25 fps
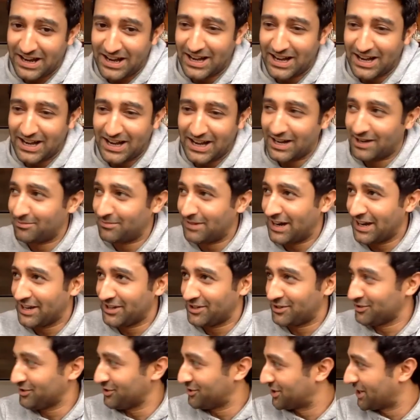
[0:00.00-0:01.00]
I
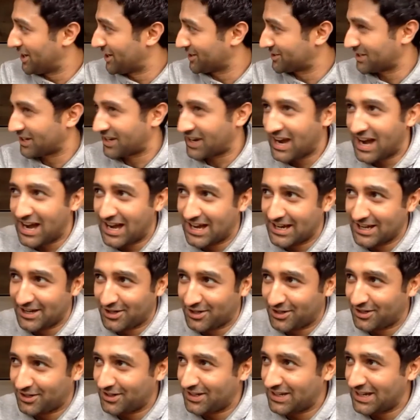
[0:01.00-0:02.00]
know you talked to
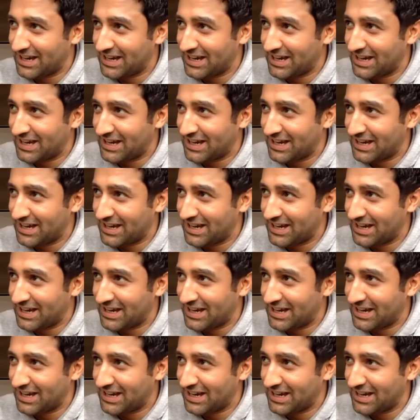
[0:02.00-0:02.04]
Kyle,